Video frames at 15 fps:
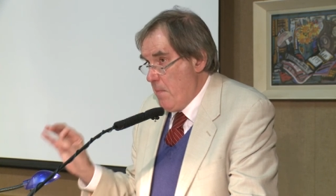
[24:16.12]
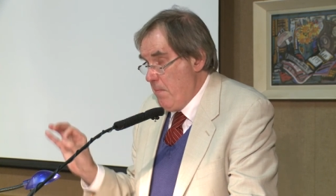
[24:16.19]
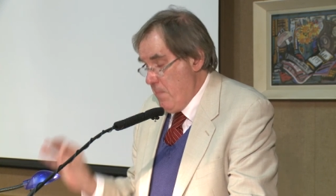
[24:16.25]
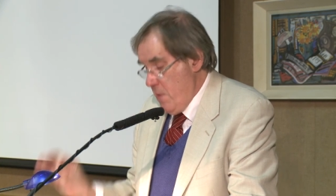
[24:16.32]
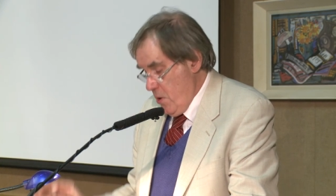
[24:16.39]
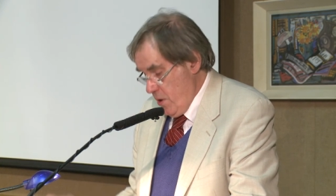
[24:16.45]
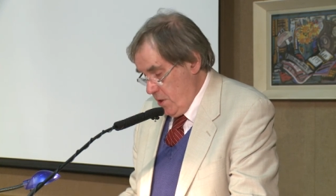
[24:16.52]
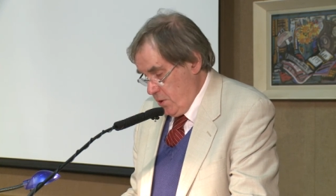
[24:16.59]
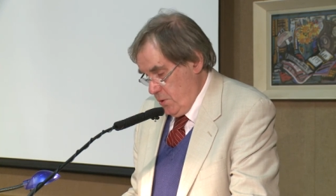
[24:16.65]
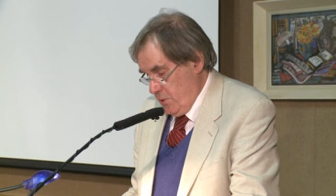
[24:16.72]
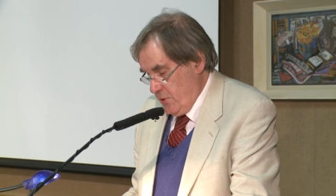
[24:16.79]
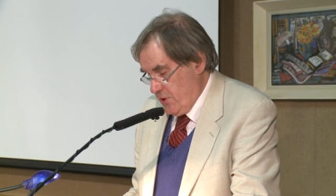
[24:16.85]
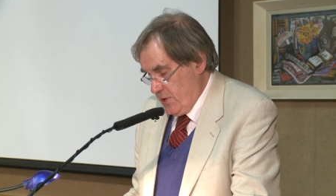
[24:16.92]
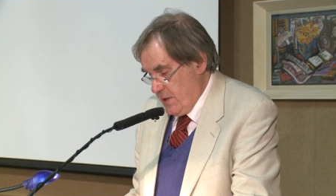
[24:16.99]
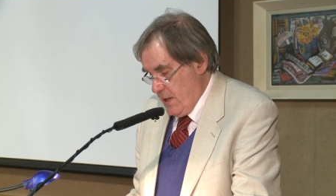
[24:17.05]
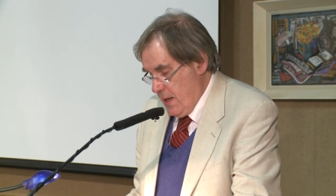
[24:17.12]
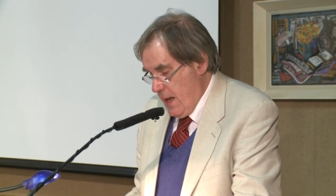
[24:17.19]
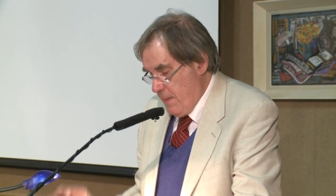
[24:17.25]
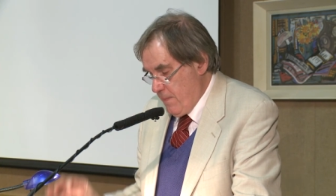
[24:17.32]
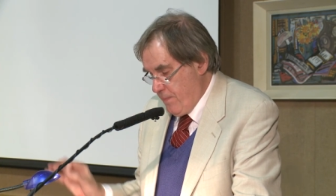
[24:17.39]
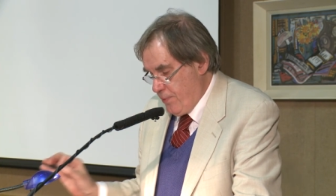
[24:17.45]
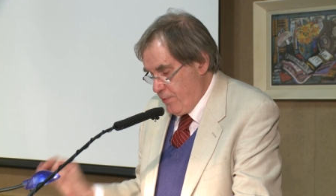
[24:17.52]
Miracles
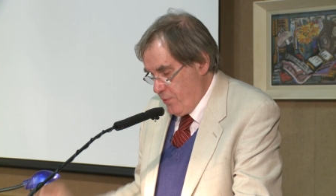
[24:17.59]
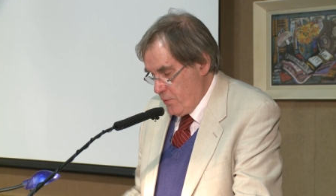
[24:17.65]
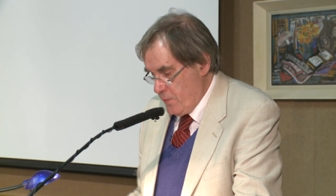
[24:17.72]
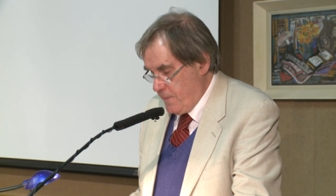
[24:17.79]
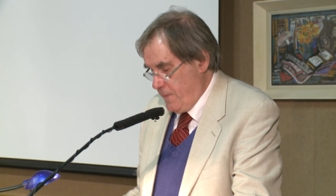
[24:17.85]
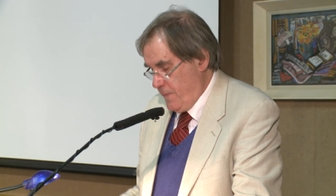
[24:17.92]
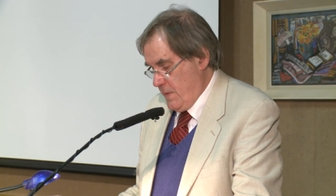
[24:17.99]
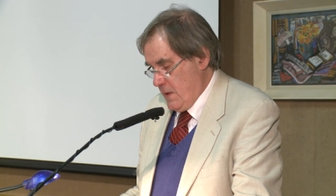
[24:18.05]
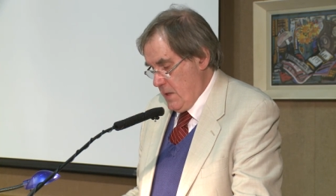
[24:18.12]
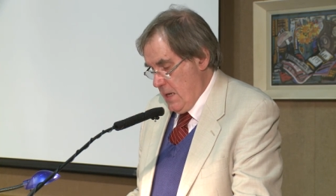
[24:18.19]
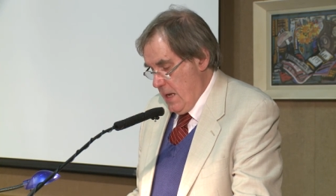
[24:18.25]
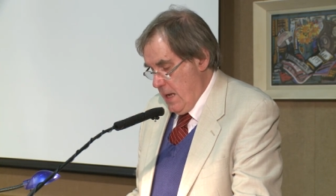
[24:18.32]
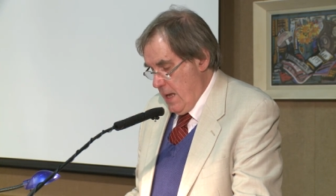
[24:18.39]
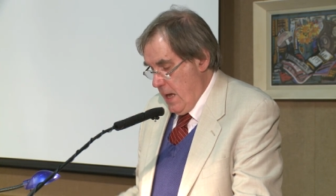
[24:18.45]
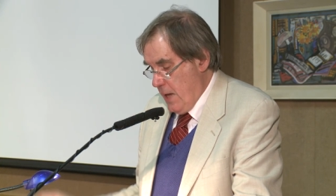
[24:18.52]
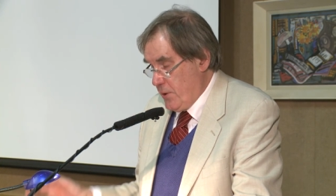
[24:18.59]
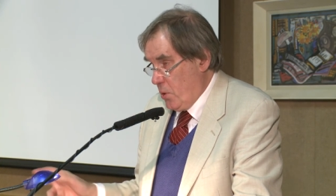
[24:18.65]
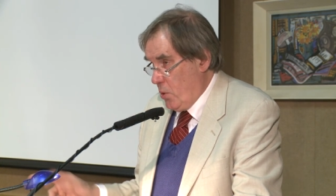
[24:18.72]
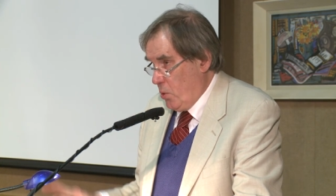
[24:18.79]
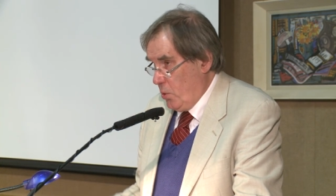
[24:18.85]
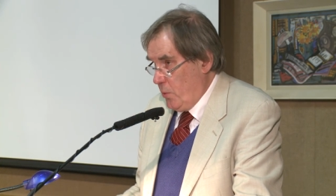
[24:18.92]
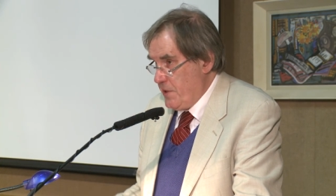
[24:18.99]
and proof had
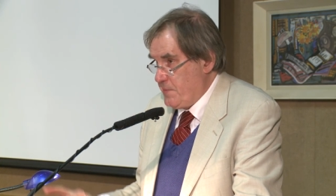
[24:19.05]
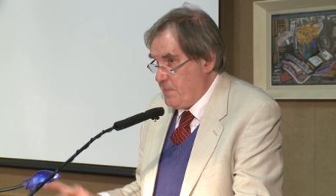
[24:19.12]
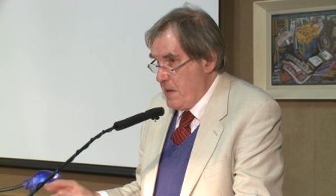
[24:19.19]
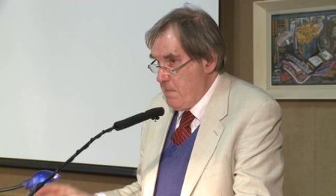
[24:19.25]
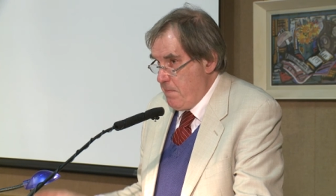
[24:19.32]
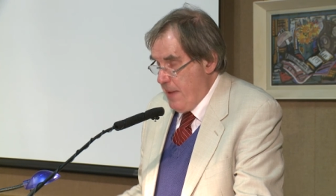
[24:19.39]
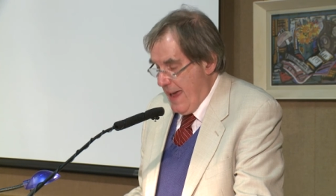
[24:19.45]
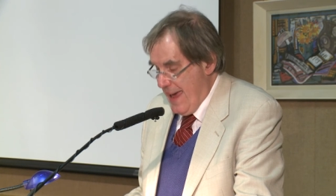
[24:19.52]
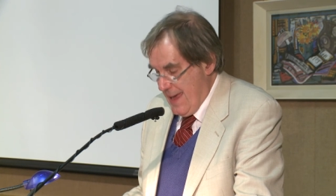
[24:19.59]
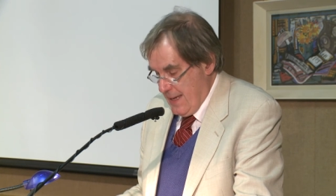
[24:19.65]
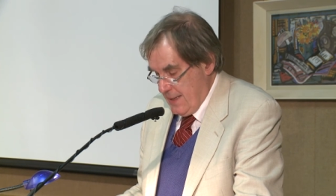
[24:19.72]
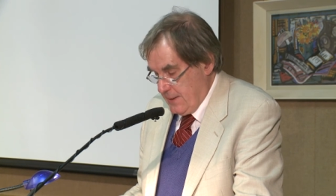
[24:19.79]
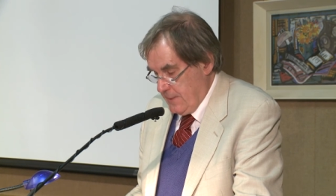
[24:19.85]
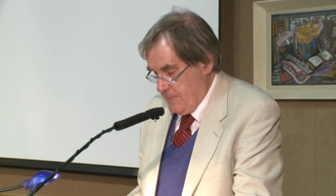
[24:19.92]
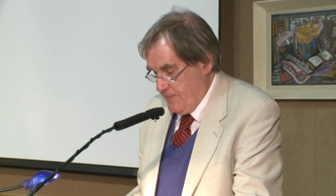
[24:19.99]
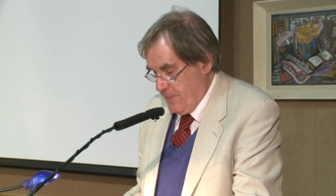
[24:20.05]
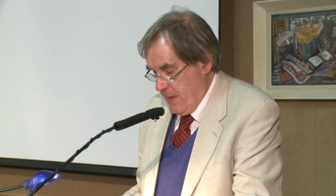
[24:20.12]
always been paired,